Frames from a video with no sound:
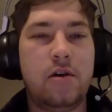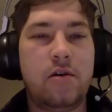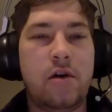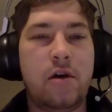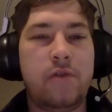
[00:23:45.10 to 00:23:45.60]

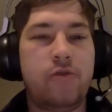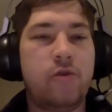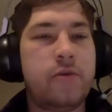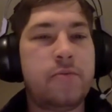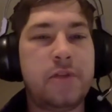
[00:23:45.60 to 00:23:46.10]
uh,
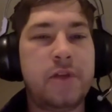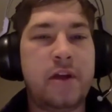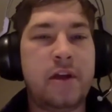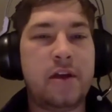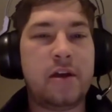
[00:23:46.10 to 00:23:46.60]
forward
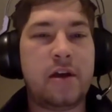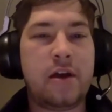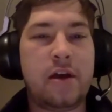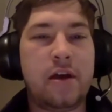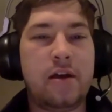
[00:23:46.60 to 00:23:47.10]
planning
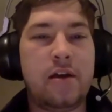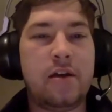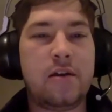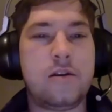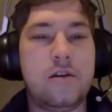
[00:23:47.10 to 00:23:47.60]

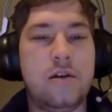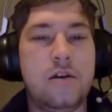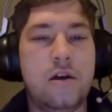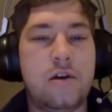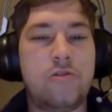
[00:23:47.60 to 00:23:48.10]
and
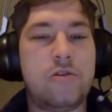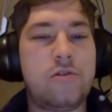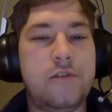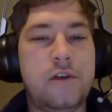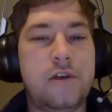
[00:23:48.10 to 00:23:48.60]

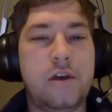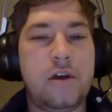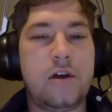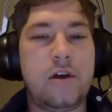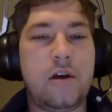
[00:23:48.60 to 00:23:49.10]
critical
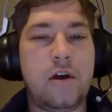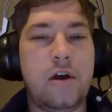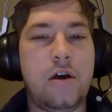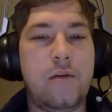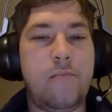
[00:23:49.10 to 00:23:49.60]
thinking.
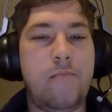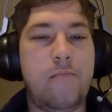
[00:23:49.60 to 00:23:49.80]
Um,